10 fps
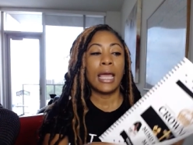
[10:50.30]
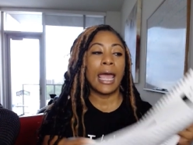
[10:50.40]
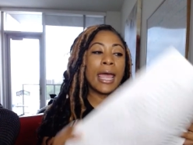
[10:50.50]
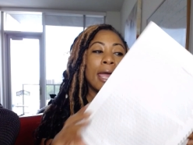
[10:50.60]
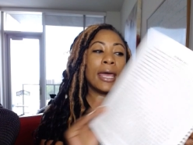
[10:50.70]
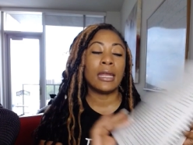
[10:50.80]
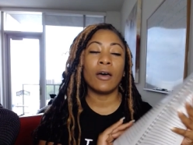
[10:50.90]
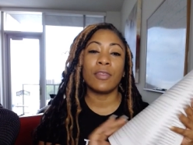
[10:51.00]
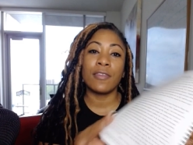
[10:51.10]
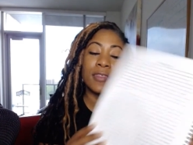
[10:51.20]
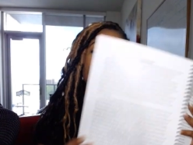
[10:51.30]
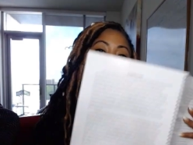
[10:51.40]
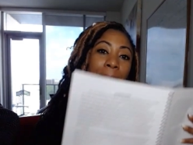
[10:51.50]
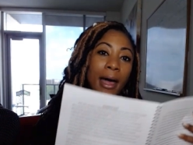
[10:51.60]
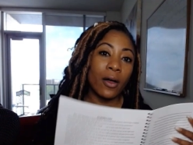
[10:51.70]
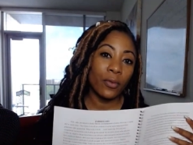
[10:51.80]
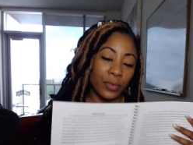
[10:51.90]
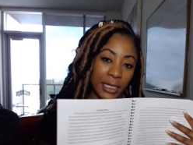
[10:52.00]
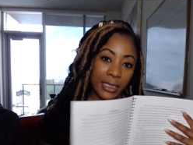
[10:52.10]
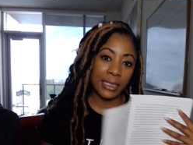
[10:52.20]
And the thing
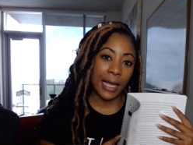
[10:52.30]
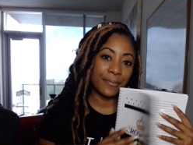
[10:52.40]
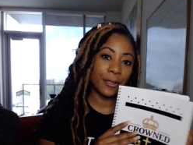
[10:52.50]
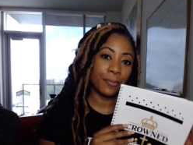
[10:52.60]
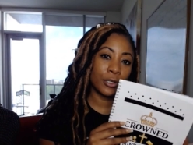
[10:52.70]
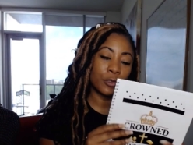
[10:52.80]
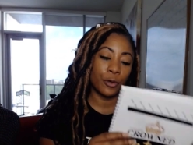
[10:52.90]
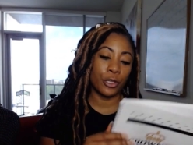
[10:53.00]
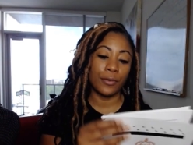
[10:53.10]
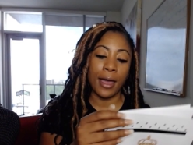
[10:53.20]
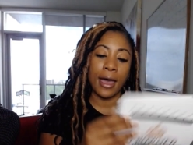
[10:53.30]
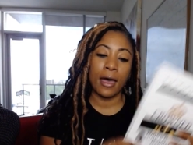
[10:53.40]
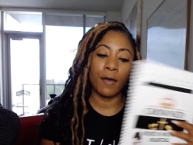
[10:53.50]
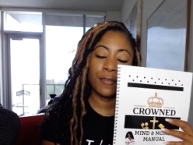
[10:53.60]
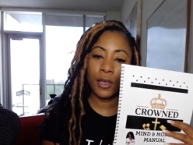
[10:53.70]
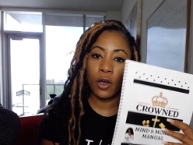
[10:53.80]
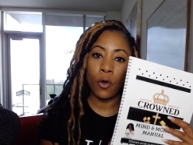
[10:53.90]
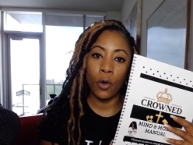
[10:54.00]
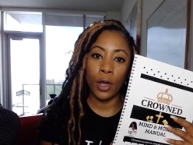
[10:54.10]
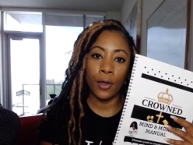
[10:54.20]
about these types of books where you have the
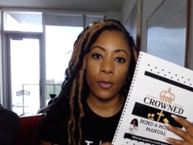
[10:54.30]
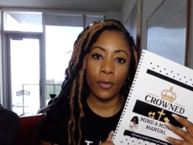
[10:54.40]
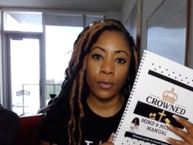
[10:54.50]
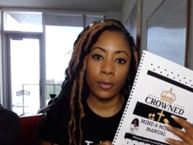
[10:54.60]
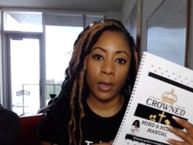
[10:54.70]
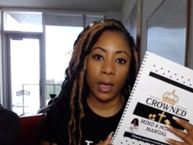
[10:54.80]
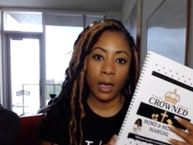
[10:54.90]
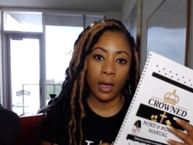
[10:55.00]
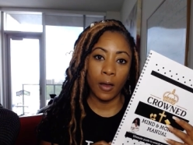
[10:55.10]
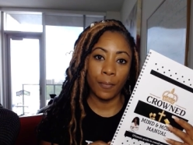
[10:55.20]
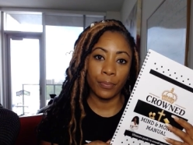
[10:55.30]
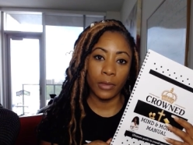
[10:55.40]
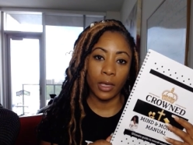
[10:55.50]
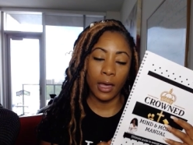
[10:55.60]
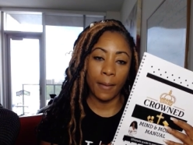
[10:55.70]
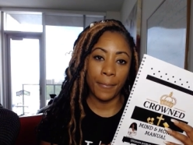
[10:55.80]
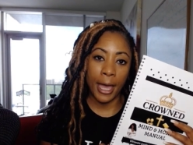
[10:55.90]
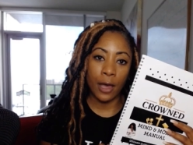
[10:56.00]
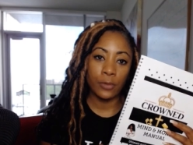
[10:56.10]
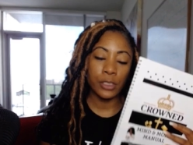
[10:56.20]
coil um, uh,
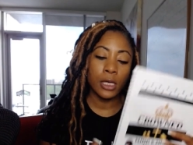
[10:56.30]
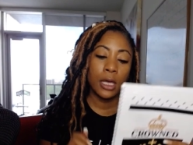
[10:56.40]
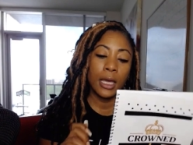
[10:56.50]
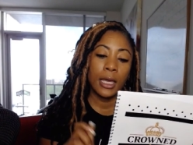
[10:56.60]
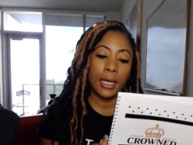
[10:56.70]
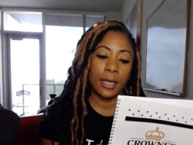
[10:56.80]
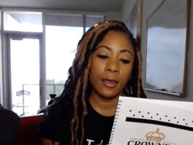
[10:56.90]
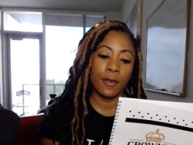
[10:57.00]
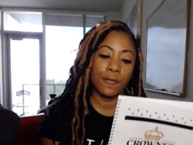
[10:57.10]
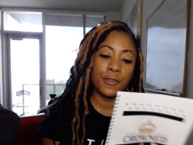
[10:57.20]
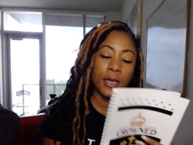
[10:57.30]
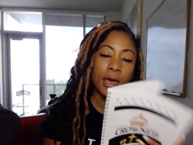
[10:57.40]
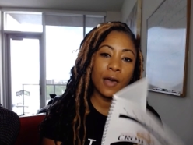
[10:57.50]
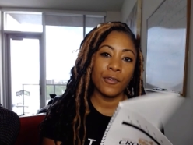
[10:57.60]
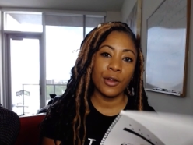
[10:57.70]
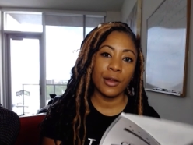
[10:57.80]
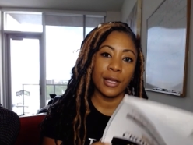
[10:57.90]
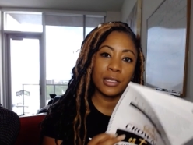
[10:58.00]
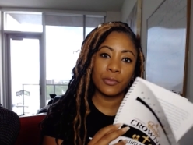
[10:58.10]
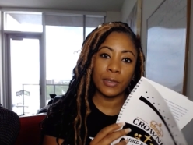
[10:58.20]
bound if the cover
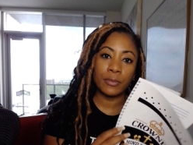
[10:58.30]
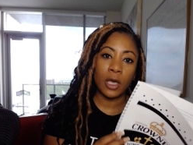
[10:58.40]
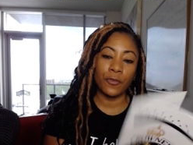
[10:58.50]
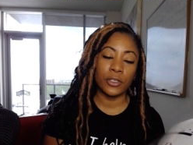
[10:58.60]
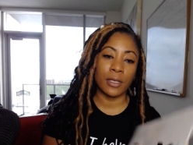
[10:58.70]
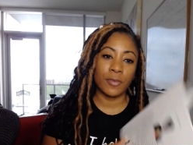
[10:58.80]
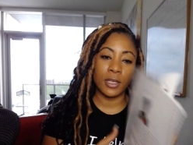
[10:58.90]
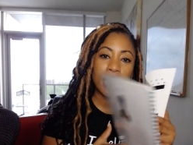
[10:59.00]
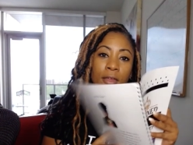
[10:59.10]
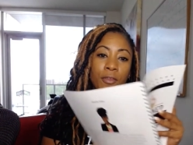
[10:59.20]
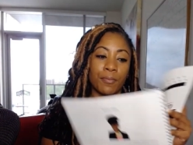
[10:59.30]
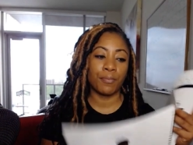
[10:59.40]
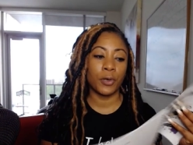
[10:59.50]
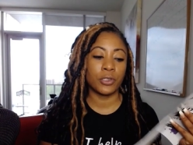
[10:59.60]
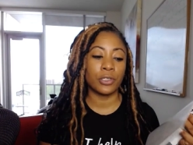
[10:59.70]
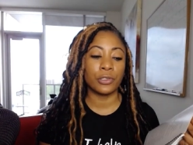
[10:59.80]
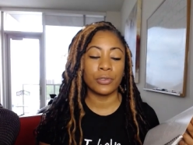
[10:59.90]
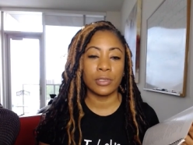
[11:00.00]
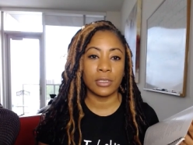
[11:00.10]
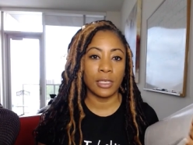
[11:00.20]
is ripped off or something, now the person
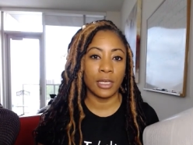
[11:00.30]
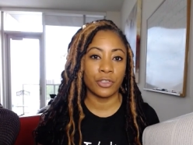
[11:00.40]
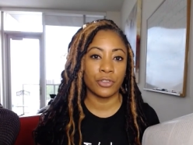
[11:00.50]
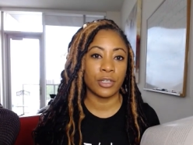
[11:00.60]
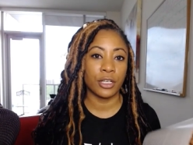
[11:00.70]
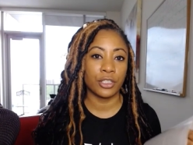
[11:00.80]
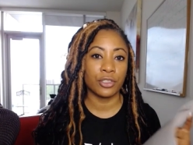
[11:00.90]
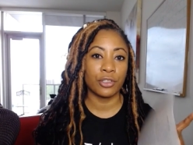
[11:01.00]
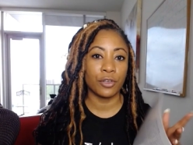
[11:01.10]
loses the introduction. So you